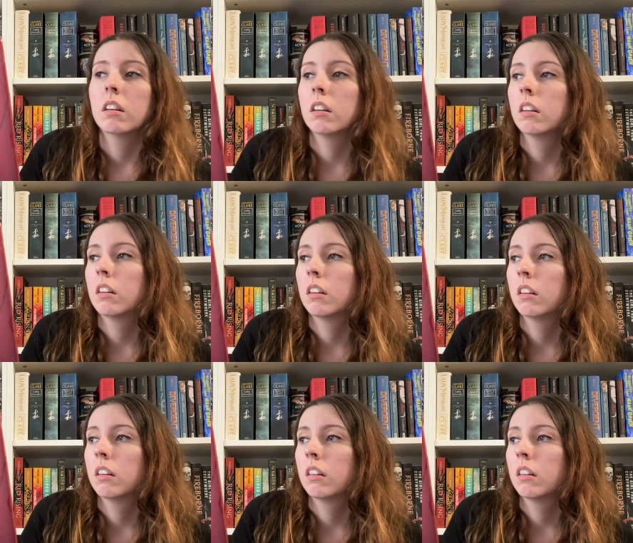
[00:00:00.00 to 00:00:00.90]

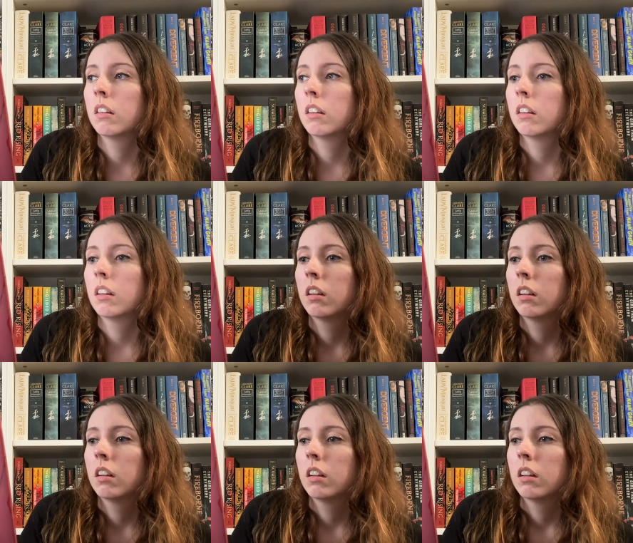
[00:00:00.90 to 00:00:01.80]

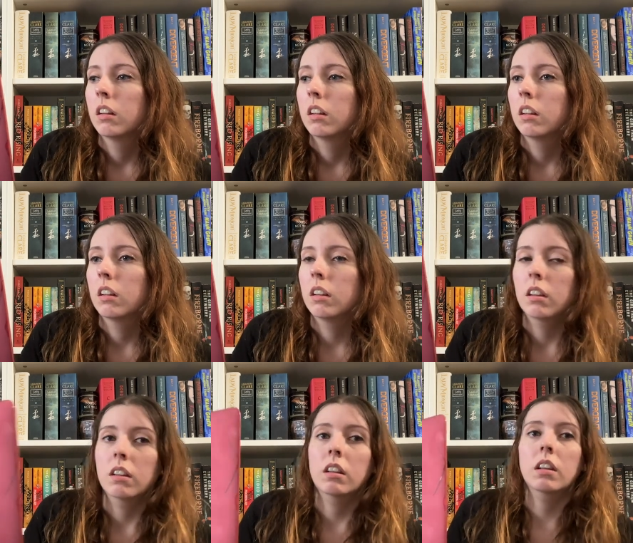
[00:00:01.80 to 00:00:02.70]

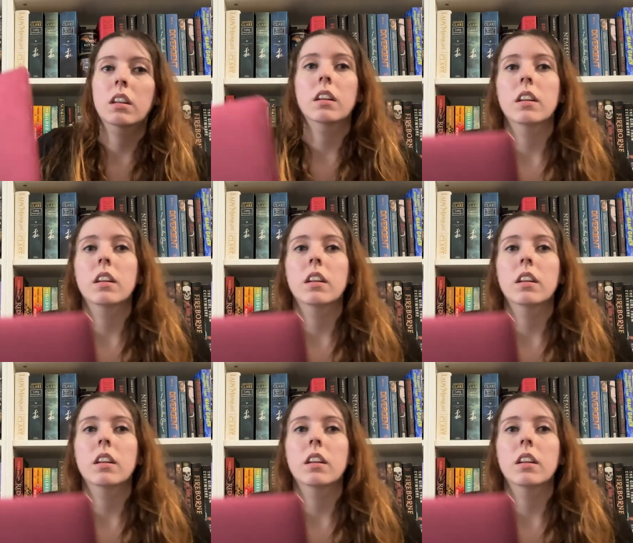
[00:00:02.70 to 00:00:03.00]
Nothing is said.